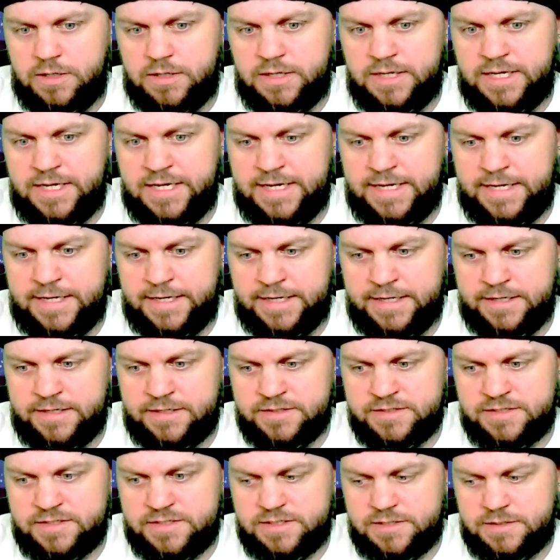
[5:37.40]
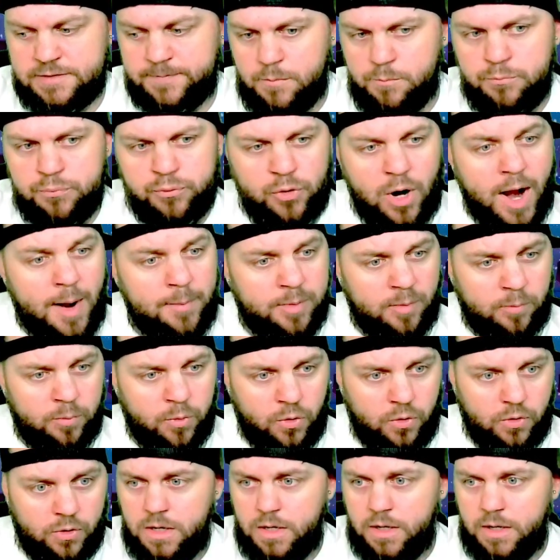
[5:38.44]
is
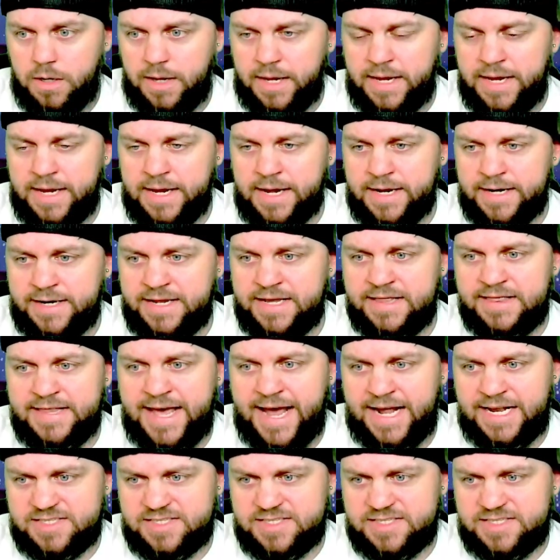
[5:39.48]
probable. And in that